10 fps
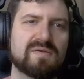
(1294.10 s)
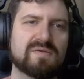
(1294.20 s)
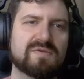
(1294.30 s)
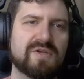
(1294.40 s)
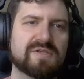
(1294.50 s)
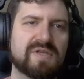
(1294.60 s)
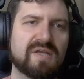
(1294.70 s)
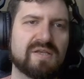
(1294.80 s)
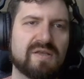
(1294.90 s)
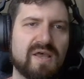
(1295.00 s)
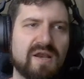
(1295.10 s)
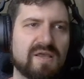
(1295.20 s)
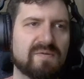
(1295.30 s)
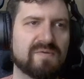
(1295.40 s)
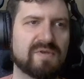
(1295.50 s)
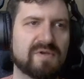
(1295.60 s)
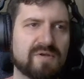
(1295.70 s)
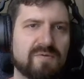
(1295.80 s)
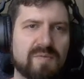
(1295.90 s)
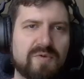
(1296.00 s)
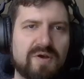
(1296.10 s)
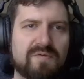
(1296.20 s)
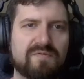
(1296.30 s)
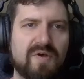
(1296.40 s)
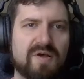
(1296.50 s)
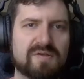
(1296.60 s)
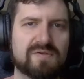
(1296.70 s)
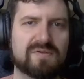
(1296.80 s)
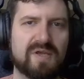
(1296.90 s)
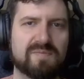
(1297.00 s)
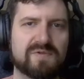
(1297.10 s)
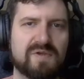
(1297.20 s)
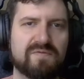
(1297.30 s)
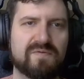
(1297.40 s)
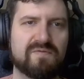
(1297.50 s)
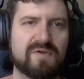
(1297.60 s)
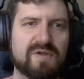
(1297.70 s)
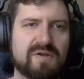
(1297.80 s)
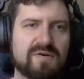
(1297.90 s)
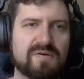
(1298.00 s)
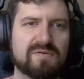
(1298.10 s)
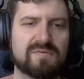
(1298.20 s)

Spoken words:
you can see I did that again with the quick brown fox type stuff over here.